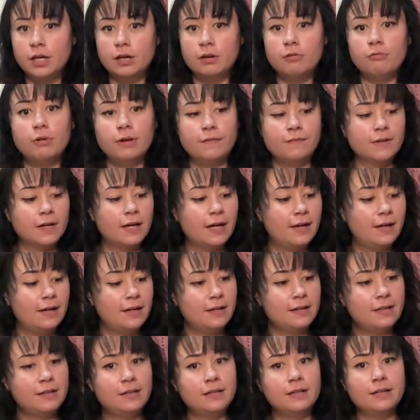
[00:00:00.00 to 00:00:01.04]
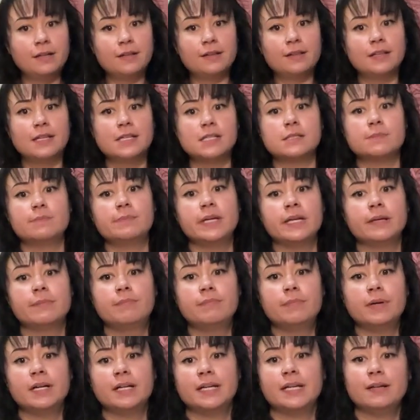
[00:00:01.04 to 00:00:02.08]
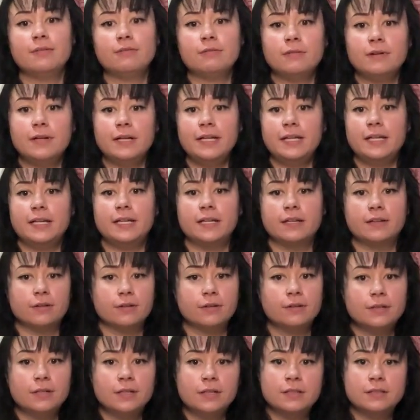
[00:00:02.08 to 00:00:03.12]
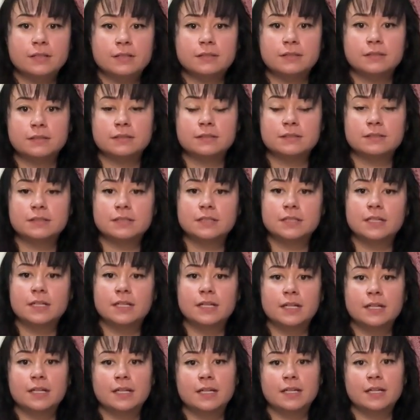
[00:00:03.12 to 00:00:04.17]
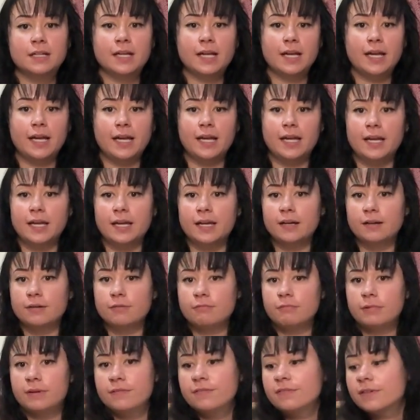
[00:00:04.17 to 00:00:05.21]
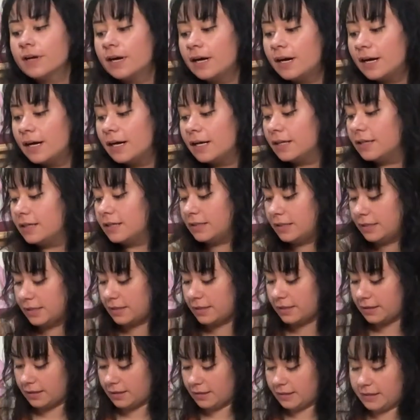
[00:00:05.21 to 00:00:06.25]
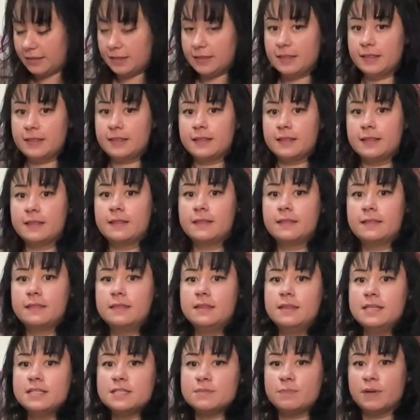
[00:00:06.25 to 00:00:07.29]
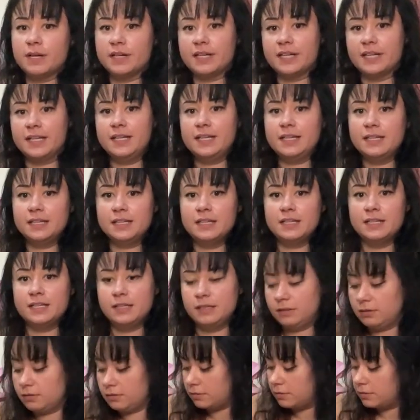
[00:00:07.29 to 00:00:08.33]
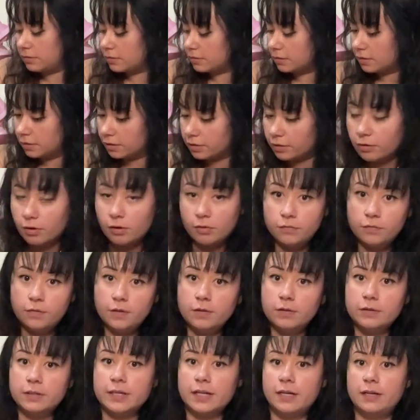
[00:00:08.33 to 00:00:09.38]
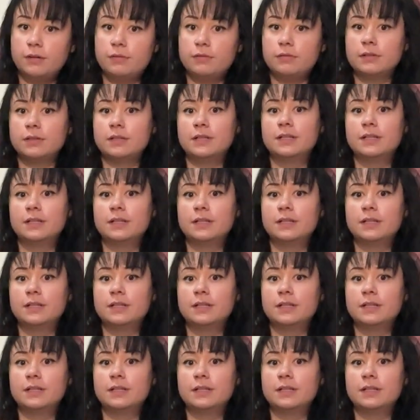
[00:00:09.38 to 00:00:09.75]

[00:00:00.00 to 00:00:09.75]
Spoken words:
We've got this big bucket right here, and we've got this bucket. They're all falling out.